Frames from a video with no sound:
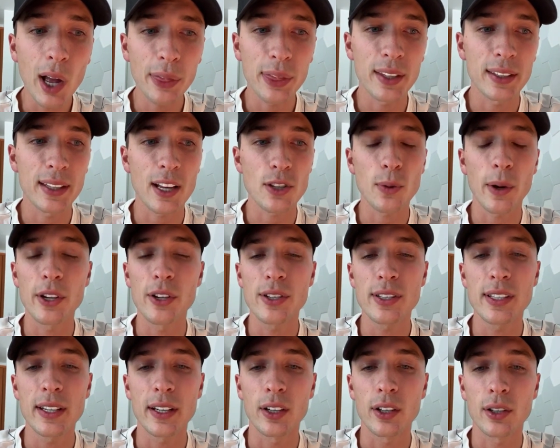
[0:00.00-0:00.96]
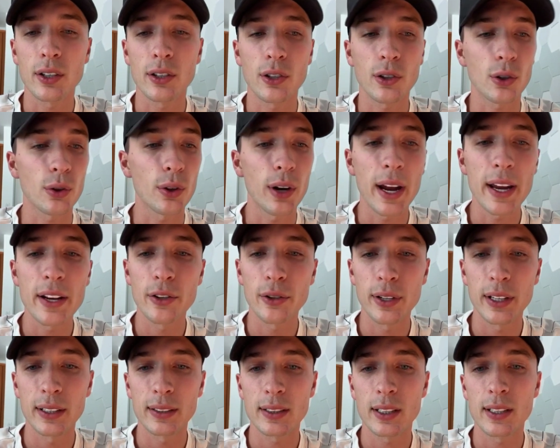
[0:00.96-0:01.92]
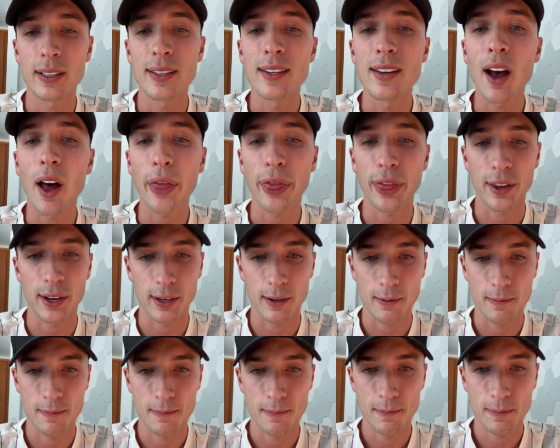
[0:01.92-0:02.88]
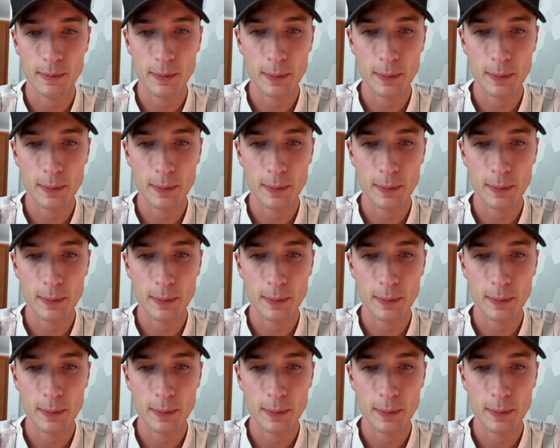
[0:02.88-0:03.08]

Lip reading: Nothing. That's why you see it cratering to nothing.